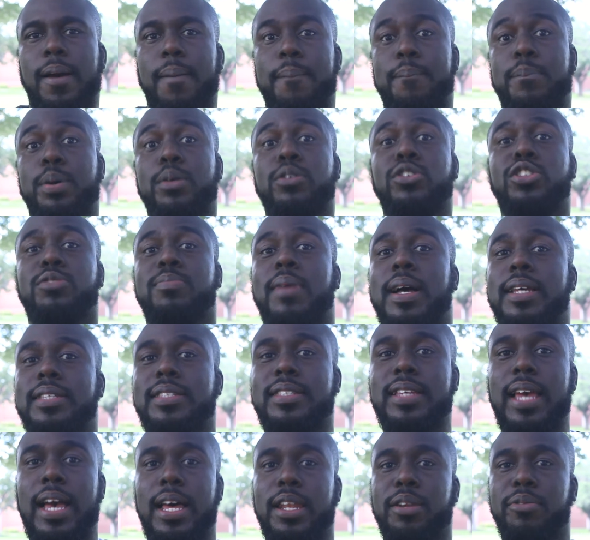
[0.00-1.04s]
boost my
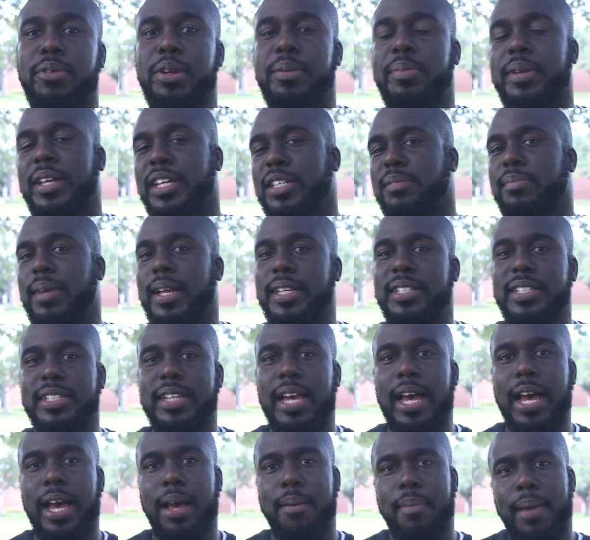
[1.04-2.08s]
salary because my
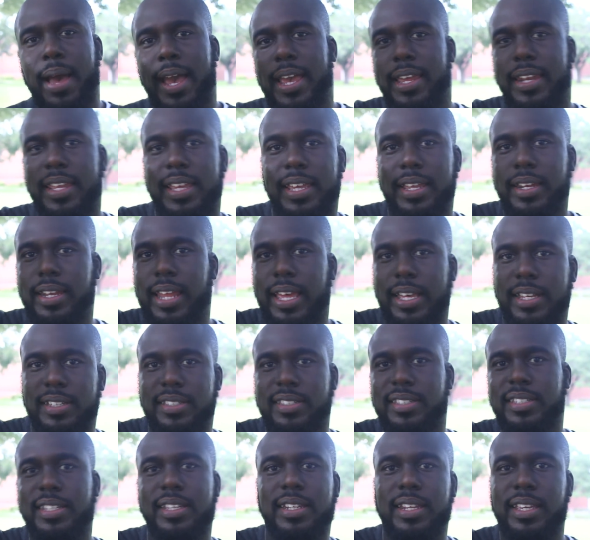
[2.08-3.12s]
job, I had hit like a
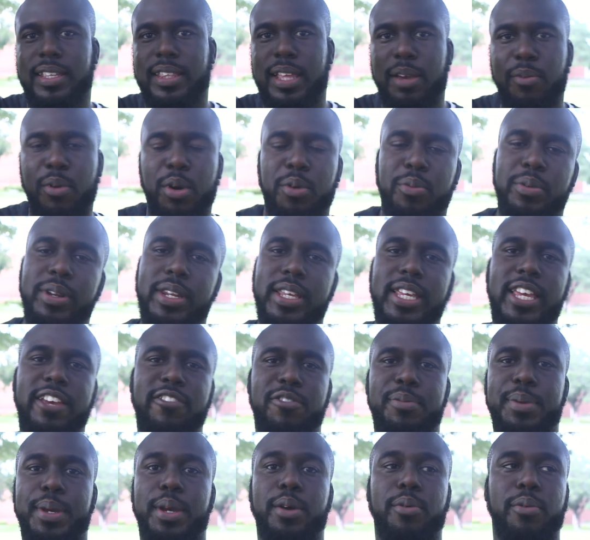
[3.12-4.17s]
ceiling. They weren't really
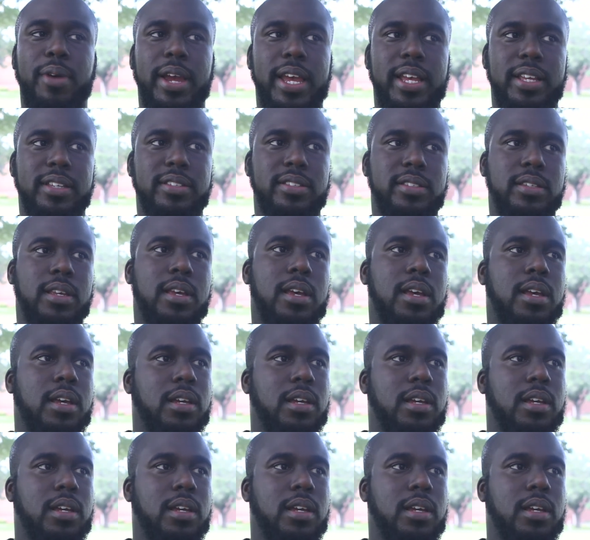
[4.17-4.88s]
giving me a raise.